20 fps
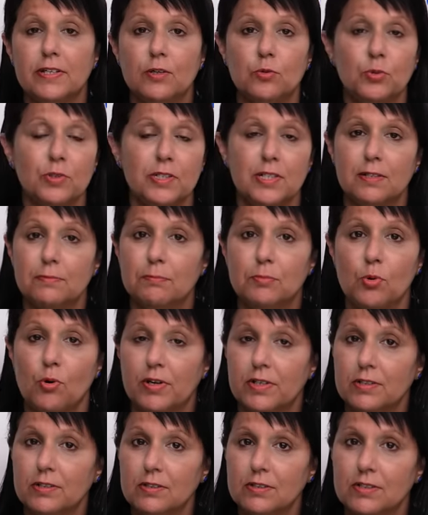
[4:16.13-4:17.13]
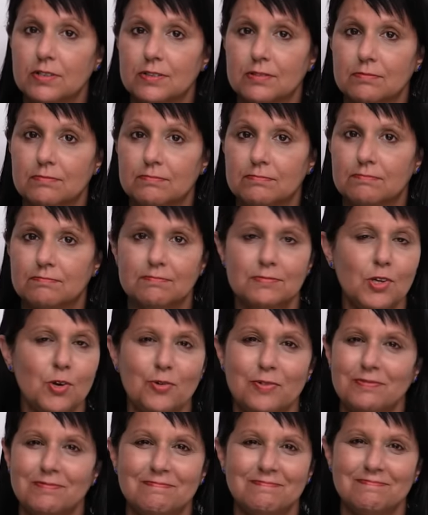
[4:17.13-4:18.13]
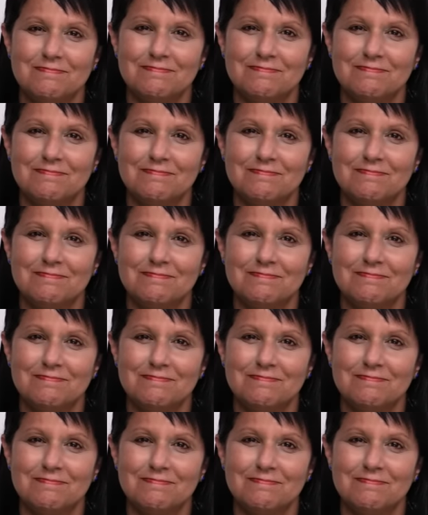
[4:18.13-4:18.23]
equally important? No.